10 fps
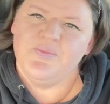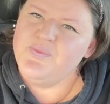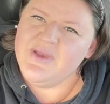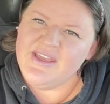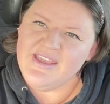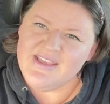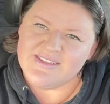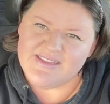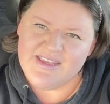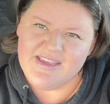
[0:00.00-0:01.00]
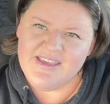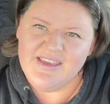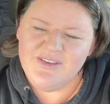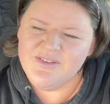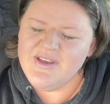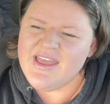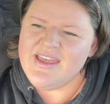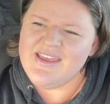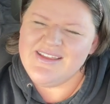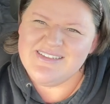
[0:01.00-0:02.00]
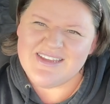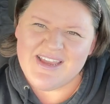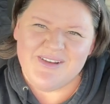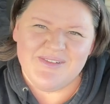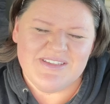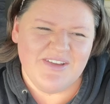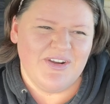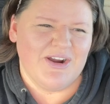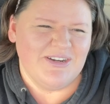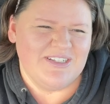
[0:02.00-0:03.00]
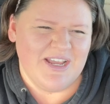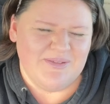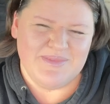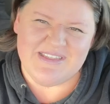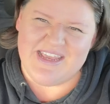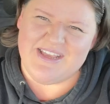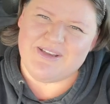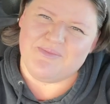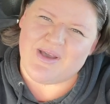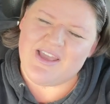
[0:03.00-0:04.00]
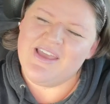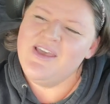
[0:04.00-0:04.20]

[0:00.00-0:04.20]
but yes, thank you. And I always have a hard time saying goodbye.